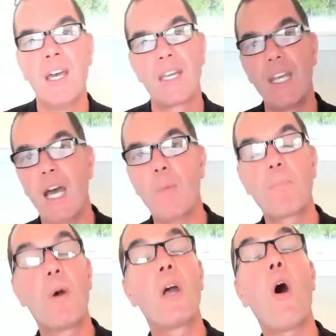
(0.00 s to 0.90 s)
can
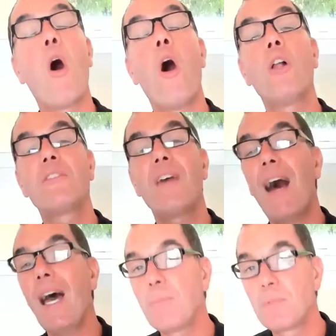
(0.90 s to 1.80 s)
help all
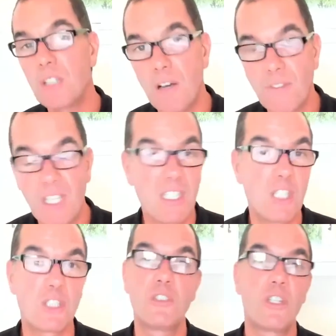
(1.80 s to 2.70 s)
types of
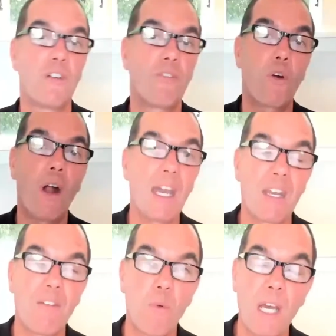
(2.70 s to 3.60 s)
conditions in a variety
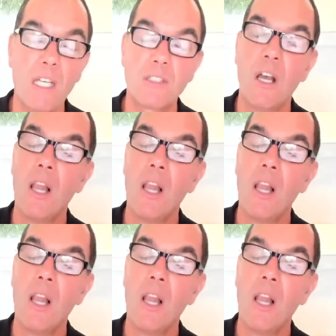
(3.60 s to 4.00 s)
of ways.